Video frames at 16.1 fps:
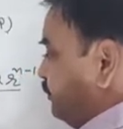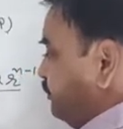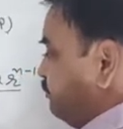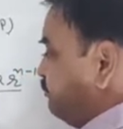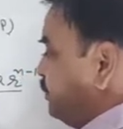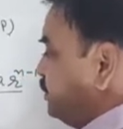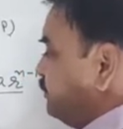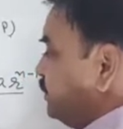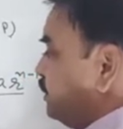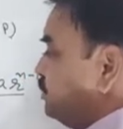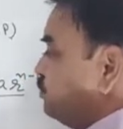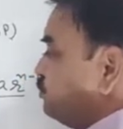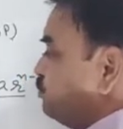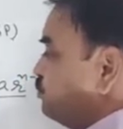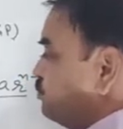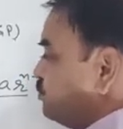
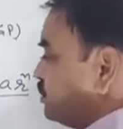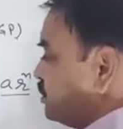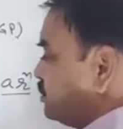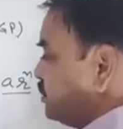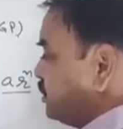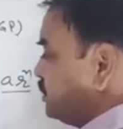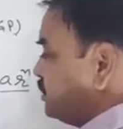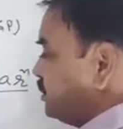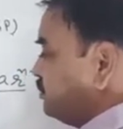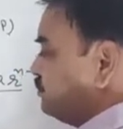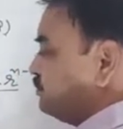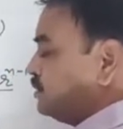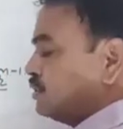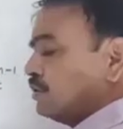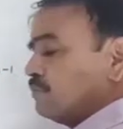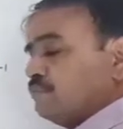between two
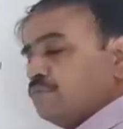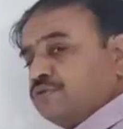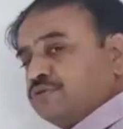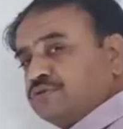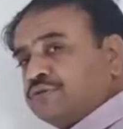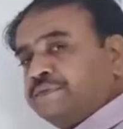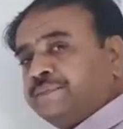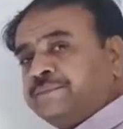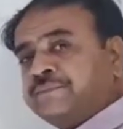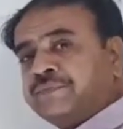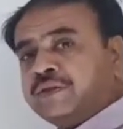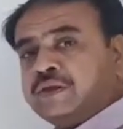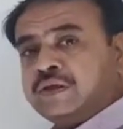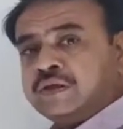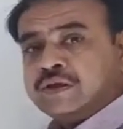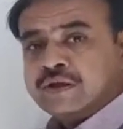successive terms,
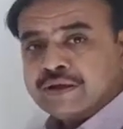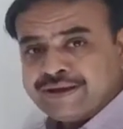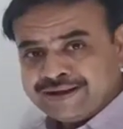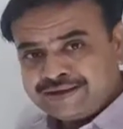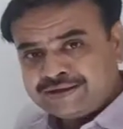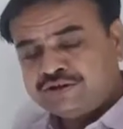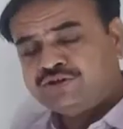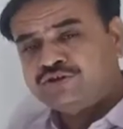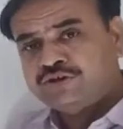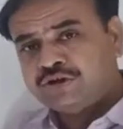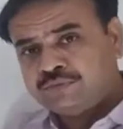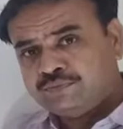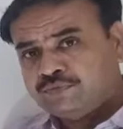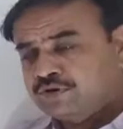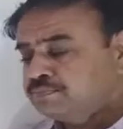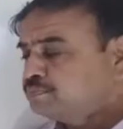and
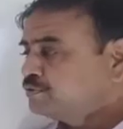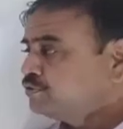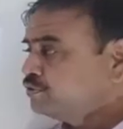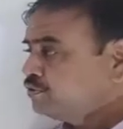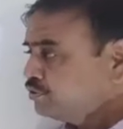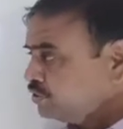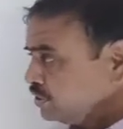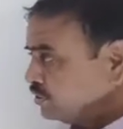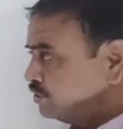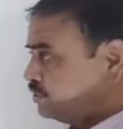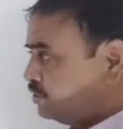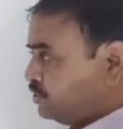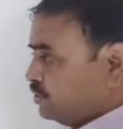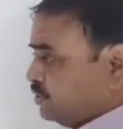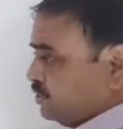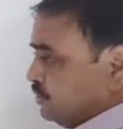sum of
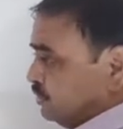such